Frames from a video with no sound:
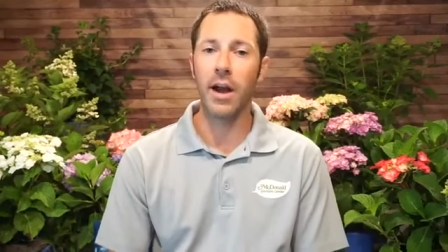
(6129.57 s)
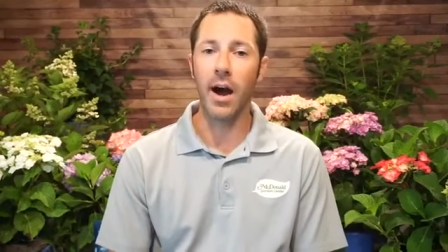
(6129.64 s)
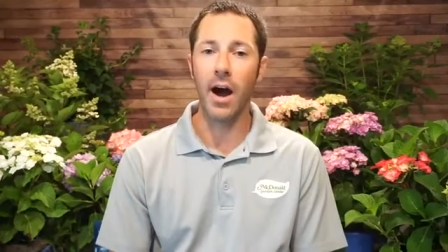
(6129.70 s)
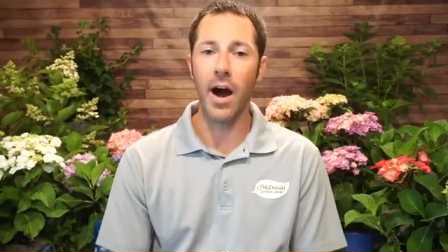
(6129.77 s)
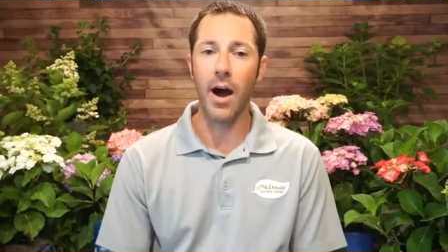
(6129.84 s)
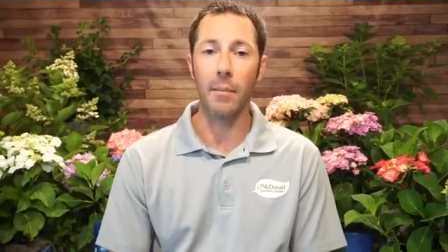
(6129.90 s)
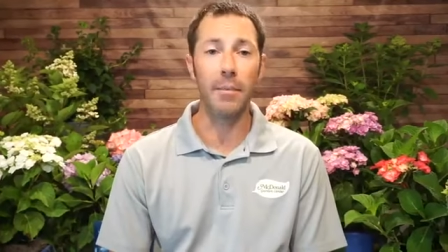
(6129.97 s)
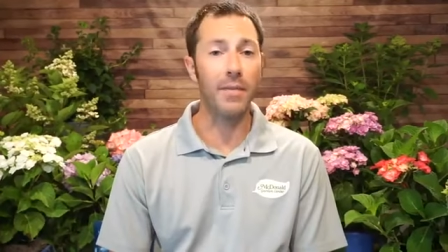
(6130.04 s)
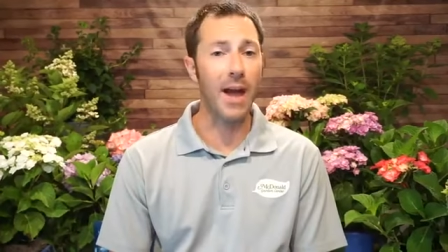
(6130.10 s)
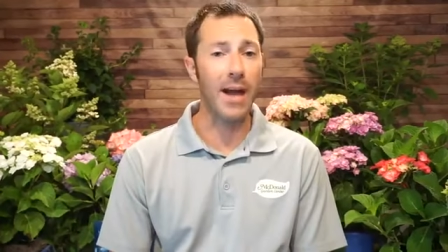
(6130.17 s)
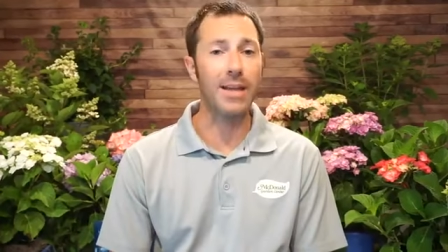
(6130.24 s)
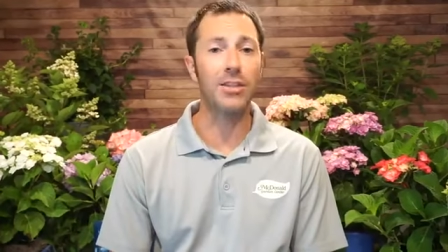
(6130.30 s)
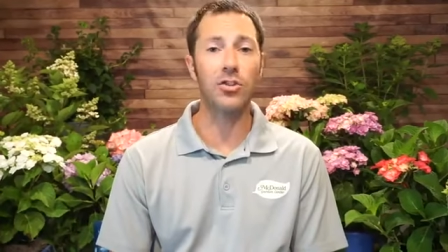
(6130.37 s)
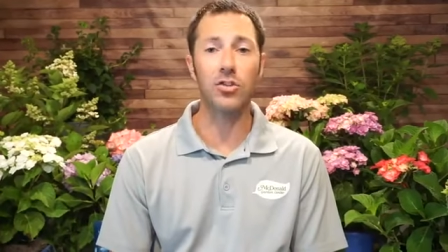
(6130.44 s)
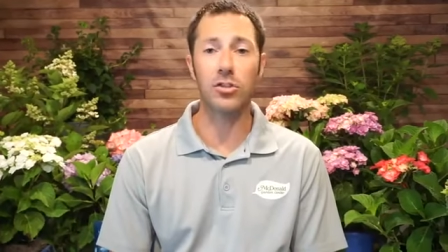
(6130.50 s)
Um, that
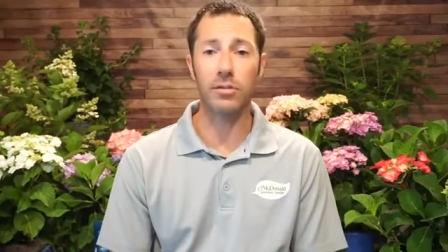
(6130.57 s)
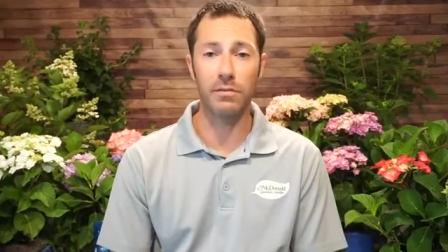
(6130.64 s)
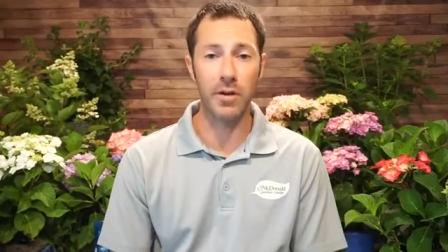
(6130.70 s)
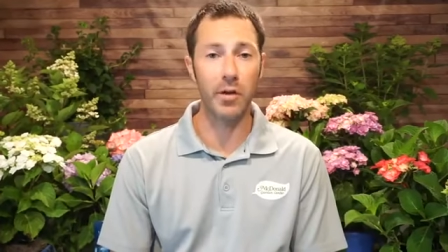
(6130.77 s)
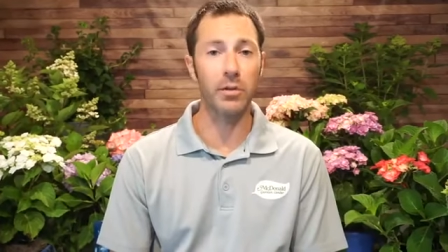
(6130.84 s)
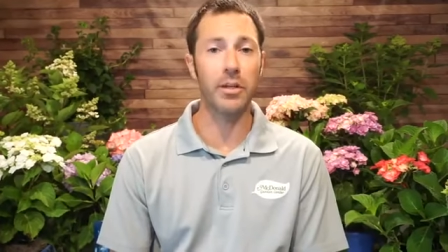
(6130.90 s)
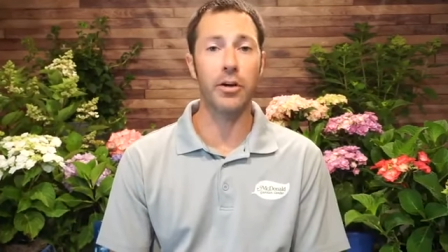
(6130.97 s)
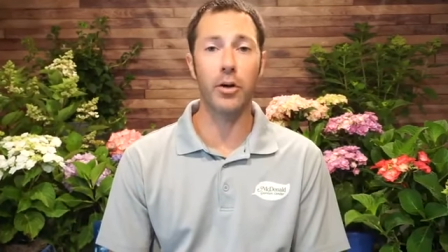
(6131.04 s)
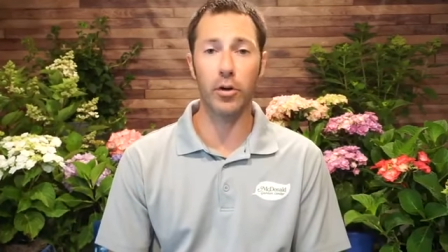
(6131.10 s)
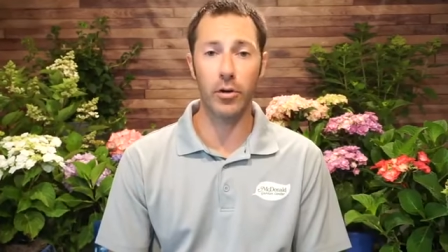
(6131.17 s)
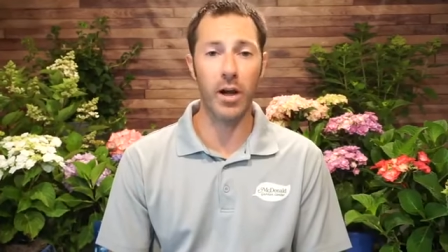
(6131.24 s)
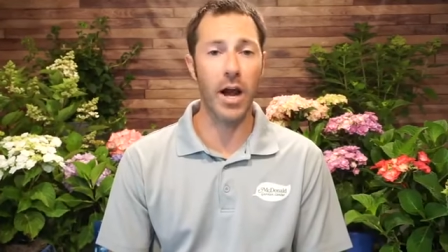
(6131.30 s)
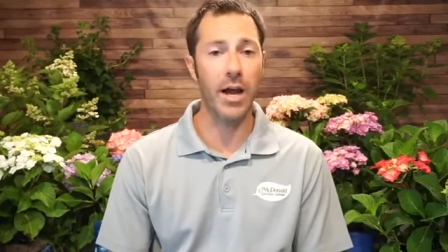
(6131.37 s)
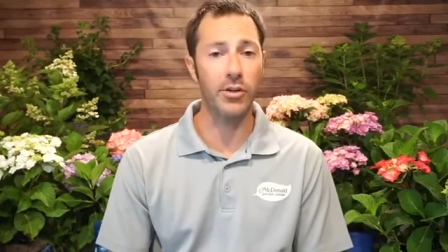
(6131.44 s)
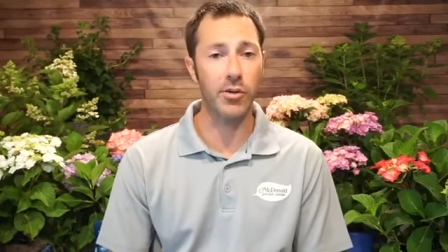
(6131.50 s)
can severely hurt
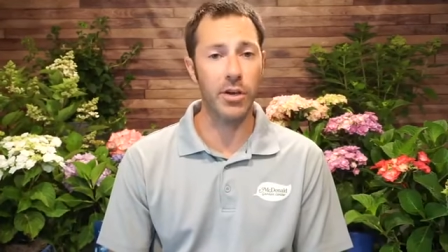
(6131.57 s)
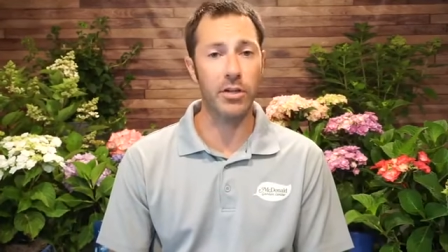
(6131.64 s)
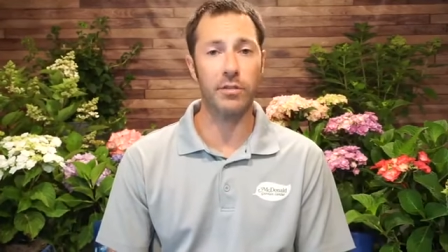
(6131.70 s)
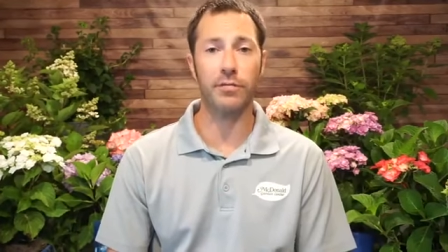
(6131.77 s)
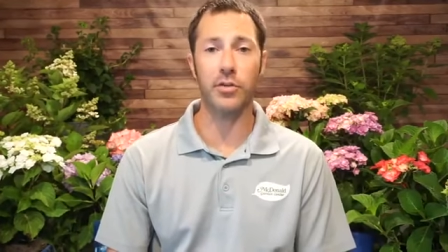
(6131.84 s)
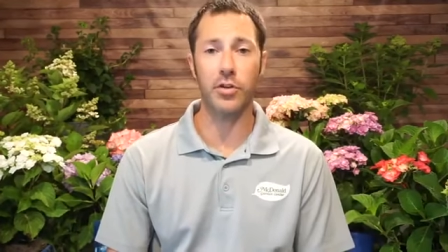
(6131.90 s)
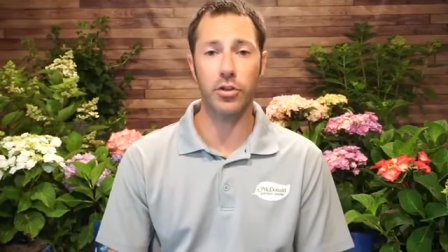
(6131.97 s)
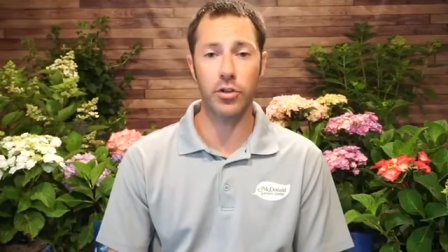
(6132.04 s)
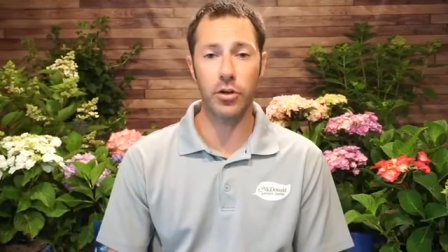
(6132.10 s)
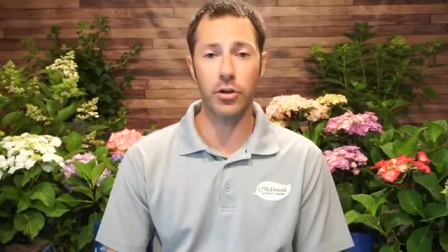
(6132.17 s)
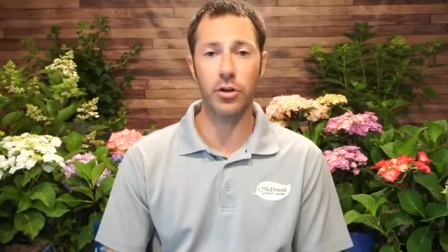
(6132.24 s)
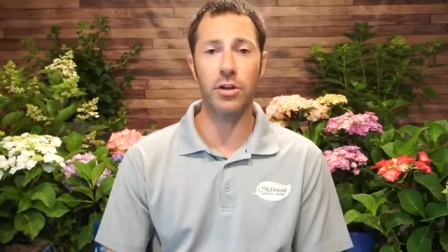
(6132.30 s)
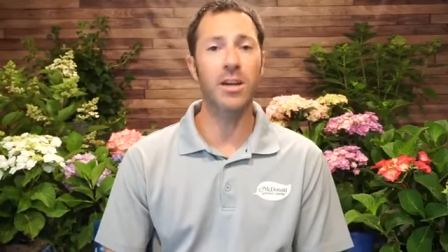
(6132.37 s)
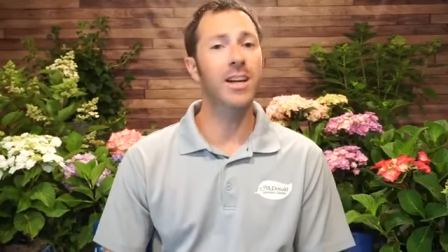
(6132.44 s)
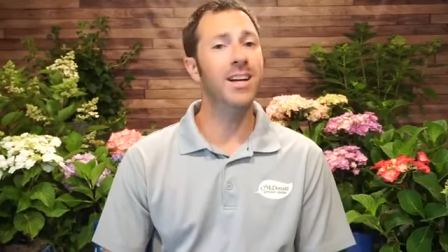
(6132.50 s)
a hydrangea for
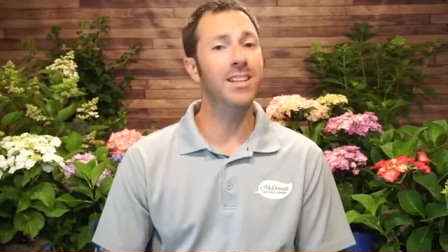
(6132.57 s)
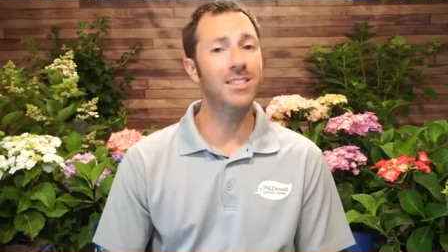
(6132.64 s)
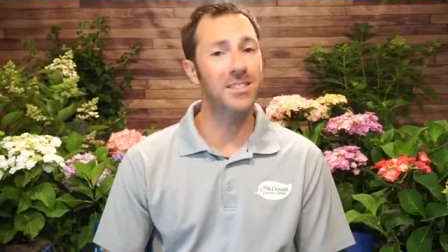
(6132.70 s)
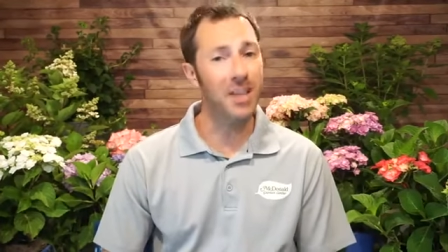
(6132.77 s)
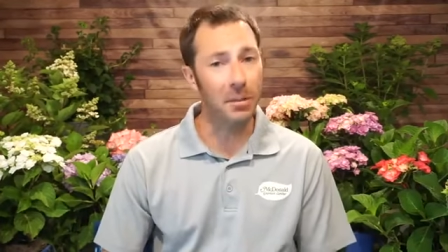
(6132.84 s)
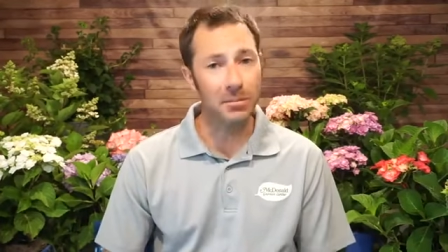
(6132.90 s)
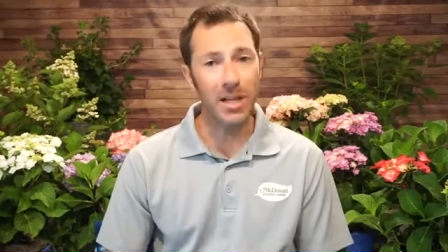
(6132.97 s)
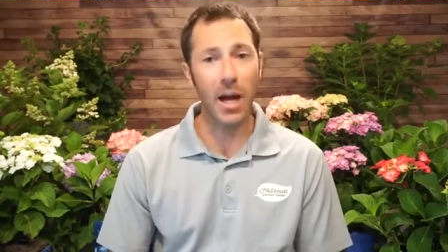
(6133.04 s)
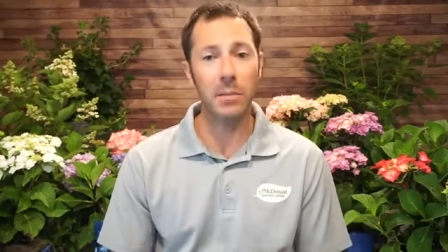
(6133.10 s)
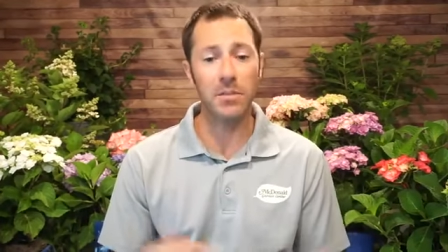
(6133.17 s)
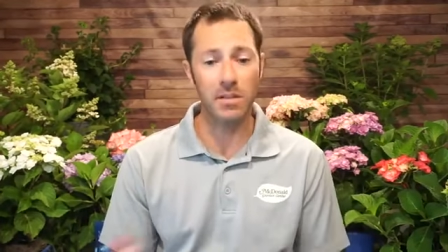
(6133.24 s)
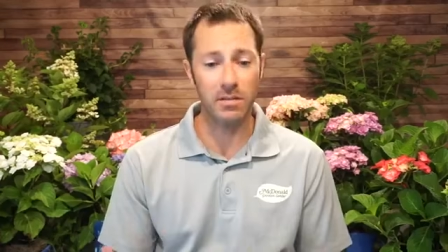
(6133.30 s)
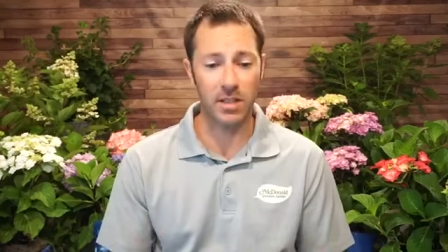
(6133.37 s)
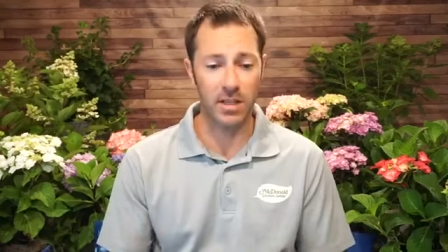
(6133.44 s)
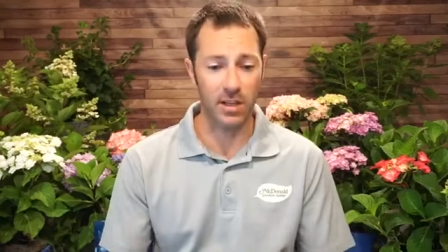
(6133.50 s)
sure, sometimes
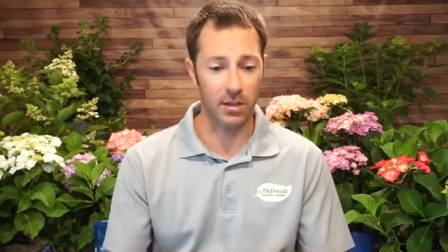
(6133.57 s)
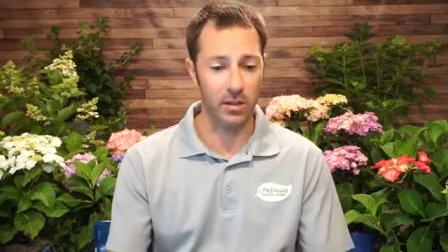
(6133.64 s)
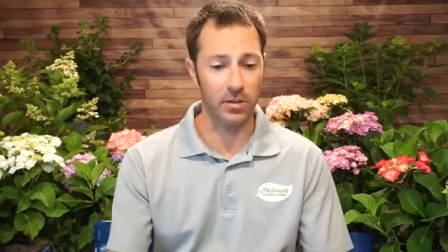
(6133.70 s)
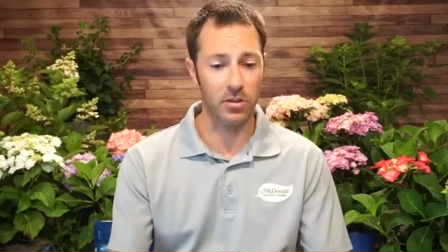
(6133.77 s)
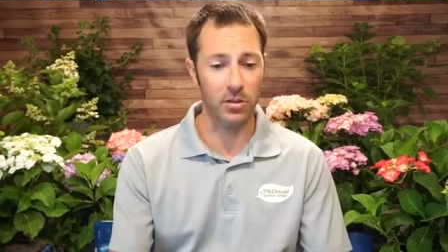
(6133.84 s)
even kill it.